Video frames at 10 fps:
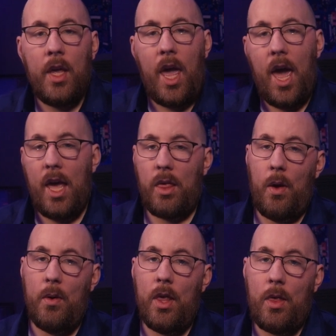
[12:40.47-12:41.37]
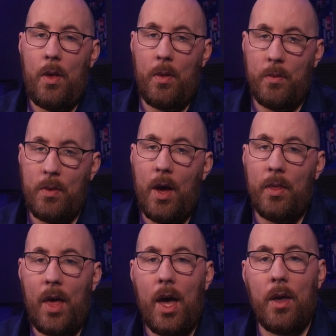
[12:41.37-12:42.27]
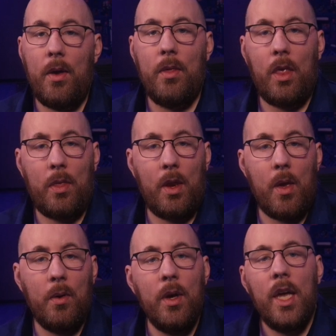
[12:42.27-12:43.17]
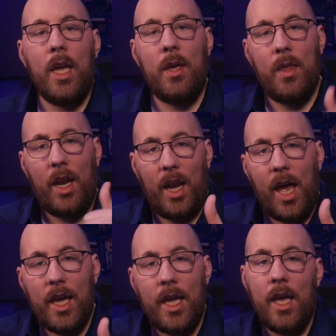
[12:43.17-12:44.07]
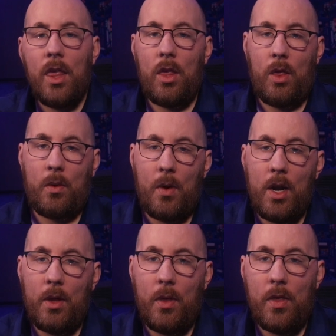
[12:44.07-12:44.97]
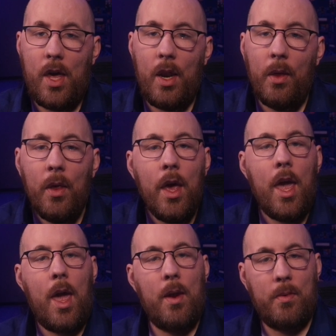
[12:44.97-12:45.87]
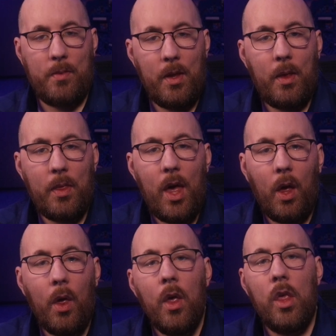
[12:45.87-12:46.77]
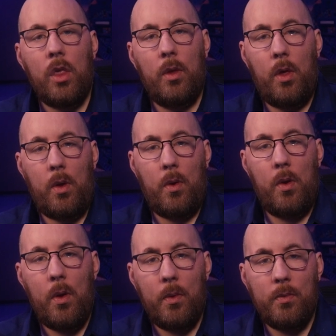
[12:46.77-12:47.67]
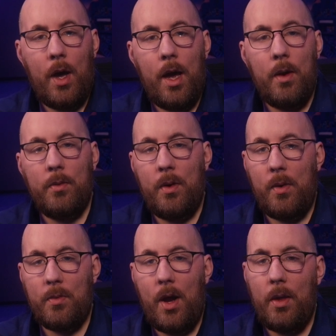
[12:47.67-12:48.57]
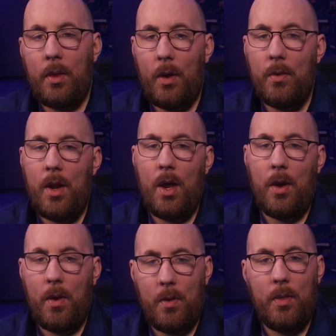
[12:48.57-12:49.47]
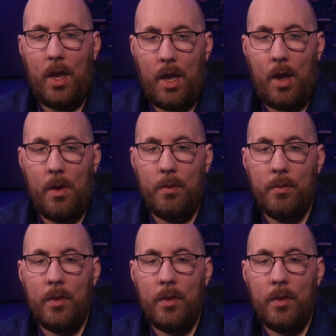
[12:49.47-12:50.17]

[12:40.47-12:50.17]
As always, if you found value in this video, give it a like, subscribe to the channel, and ring the bell so that you're notified whenever I upload a new video.